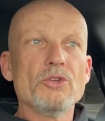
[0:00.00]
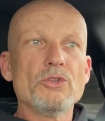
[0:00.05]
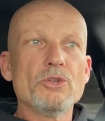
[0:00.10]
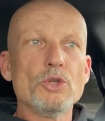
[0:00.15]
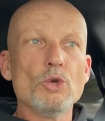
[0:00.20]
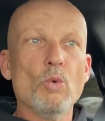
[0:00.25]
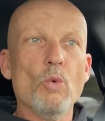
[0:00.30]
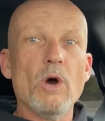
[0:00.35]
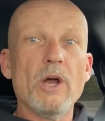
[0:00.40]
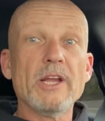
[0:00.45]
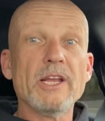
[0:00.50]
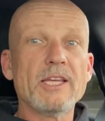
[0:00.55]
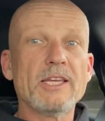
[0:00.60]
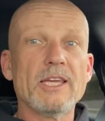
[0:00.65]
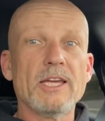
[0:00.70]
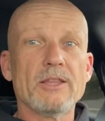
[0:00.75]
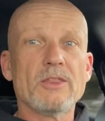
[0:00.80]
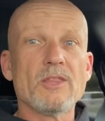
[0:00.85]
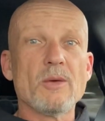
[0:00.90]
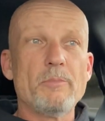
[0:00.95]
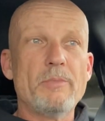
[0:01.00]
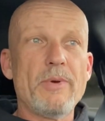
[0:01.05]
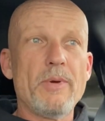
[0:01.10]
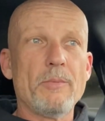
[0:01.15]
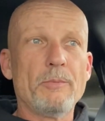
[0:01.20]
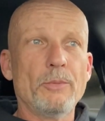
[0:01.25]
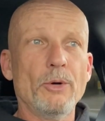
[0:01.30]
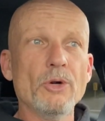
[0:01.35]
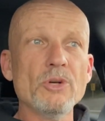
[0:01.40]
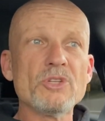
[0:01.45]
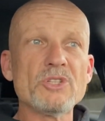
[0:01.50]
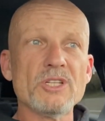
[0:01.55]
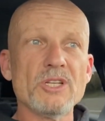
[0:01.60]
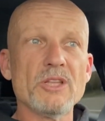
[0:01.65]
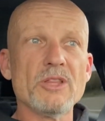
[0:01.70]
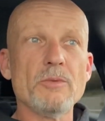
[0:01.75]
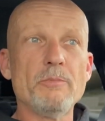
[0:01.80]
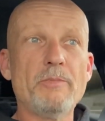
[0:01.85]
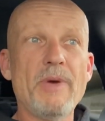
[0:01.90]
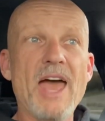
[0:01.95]
You want to get the person
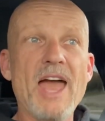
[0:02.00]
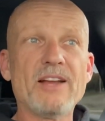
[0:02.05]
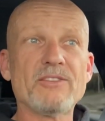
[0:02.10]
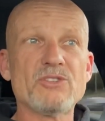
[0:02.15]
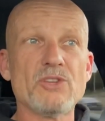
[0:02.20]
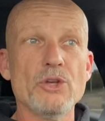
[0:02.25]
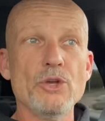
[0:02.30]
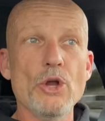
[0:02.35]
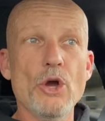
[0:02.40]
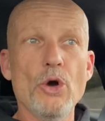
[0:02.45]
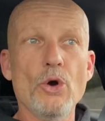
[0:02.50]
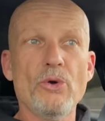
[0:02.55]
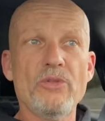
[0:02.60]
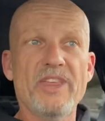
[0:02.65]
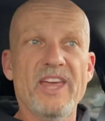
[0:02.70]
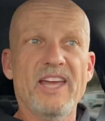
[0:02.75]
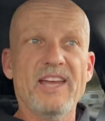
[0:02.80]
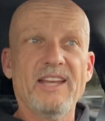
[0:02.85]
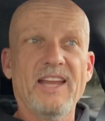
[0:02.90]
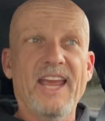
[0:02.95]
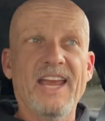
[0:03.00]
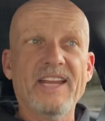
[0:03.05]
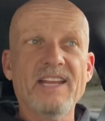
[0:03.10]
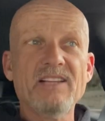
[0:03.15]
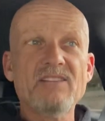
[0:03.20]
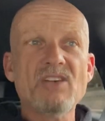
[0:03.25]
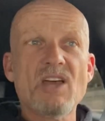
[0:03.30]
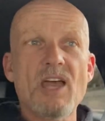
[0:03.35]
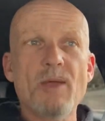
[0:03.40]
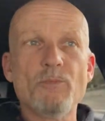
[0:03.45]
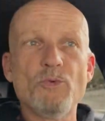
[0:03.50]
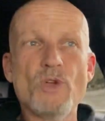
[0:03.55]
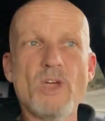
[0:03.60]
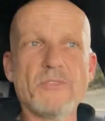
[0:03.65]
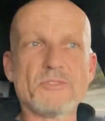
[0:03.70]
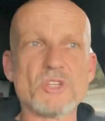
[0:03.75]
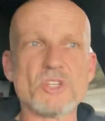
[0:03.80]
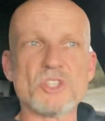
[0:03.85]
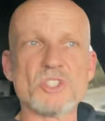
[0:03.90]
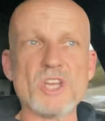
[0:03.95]
in the back to know that anytime you
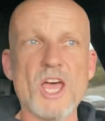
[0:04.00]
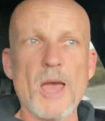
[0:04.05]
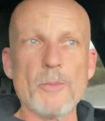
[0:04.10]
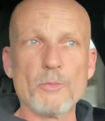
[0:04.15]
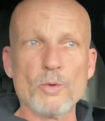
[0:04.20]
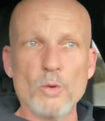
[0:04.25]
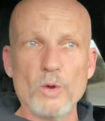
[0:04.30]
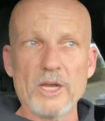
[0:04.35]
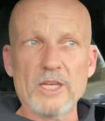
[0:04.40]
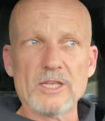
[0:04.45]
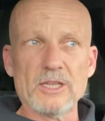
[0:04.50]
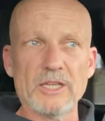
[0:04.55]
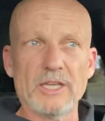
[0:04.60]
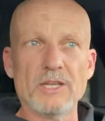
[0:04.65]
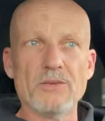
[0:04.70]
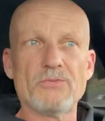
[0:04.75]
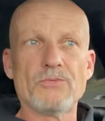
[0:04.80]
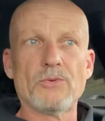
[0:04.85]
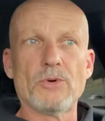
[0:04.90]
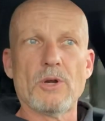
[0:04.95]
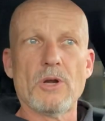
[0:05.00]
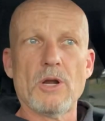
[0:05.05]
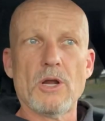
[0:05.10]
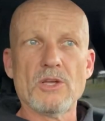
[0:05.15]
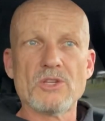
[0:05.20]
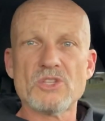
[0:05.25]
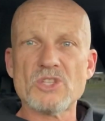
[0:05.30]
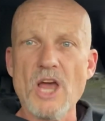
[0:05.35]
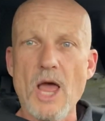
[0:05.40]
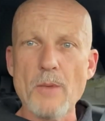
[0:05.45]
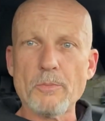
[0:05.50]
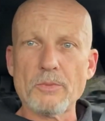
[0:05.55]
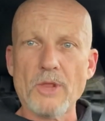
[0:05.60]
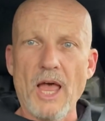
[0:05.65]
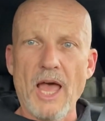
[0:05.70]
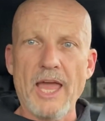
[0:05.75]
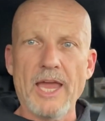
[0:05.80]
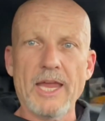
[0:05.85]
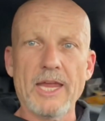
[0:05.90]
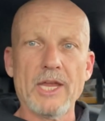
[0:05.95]
have to stop quickly for a
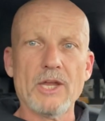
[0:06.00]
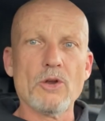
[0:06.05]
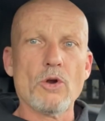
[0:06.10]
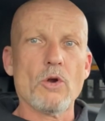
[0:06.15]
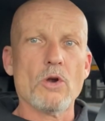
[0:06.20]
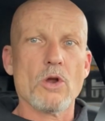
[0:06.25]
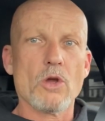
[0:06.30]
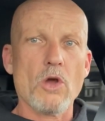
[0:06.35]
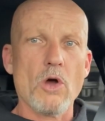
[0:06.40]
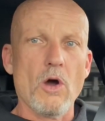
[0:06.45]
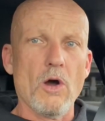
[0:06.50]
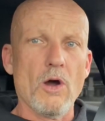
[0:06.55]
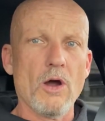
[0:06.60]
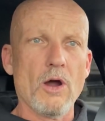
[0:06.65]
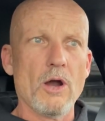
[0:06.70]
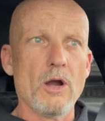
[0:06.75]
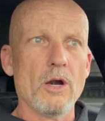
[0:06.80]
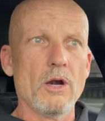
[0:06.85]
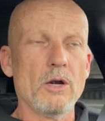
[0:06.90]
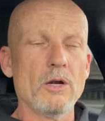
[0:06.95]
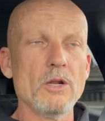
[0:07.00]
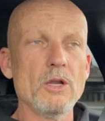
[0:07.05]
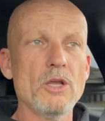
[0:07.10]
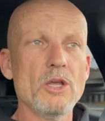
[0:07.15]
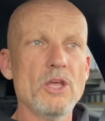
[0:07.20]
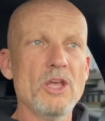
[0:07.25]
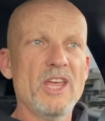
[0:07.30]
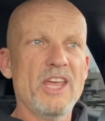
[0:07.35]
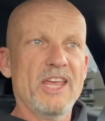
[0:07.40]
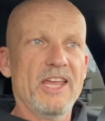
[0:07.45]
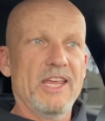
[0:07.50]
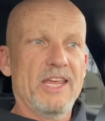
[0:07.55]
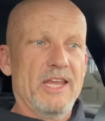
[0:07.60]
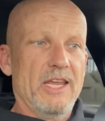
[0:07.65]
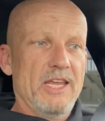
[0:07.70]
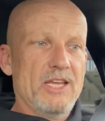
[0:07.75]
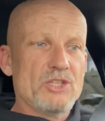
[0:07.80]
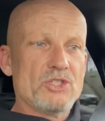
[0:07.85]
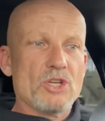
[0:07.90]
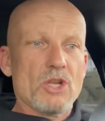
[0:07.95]
stoplight or a car,
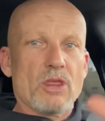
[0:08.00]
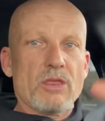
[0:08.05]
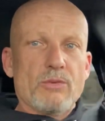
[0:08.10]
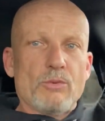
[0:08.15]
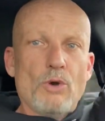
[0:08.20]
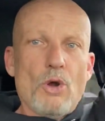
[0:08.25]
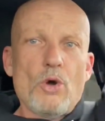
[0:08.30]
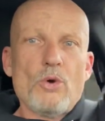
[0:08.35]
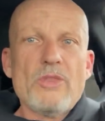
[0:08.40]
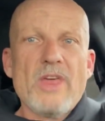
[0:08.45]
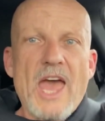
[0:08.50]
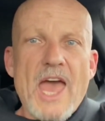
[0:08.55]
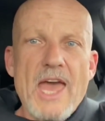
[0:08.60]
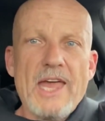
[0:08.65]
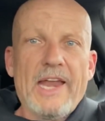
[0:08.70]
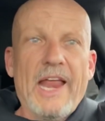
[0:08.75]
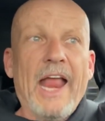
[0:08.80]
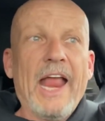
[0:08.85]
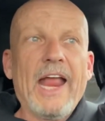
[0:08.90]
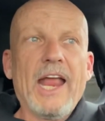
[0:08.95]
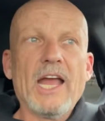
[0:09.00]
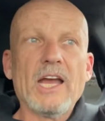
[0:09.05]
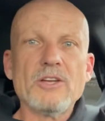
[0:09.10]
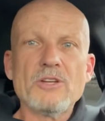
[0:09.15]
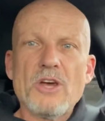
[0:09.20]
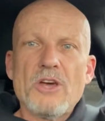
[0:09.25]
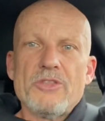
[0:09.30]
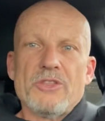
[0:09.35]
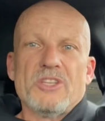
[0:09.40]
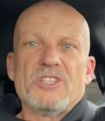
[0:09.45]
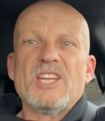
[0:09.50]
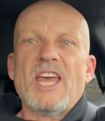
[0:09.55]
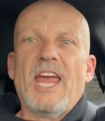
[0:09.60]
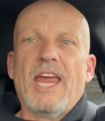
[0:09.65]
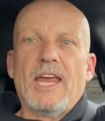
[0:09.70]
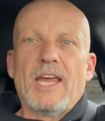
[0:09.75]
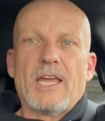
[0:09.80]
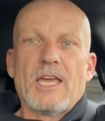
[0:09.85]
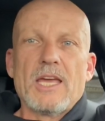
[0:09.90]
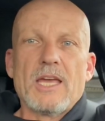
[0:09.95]
is to throw that hand on the tank.